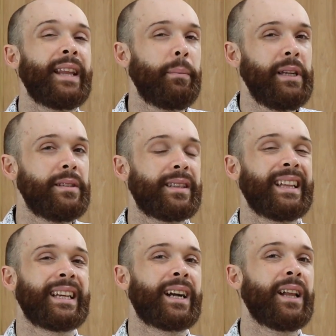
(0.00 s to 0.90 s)
That means
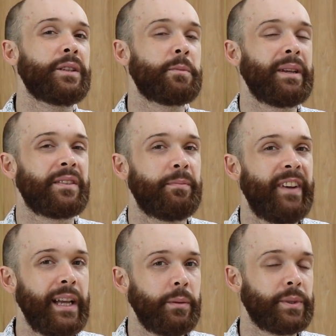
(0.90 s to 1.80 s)
that the color space
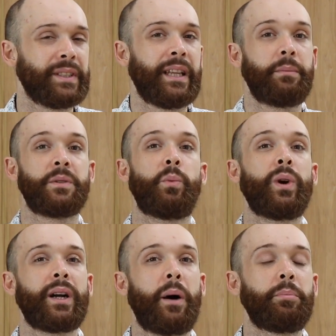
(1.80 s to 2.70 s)
available to them is
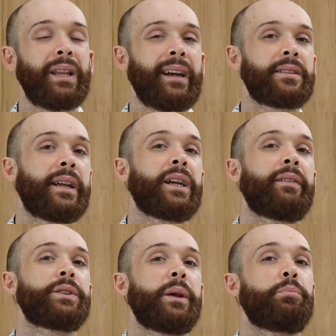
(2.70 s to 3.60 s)
more complex and
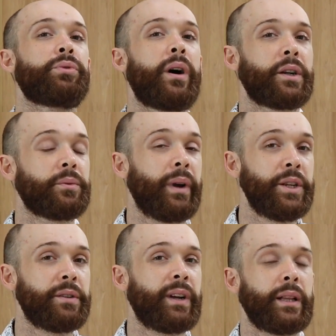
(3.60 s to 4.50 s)
covers a broader
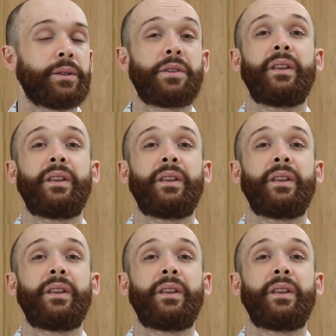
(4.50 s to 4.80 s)
range of colors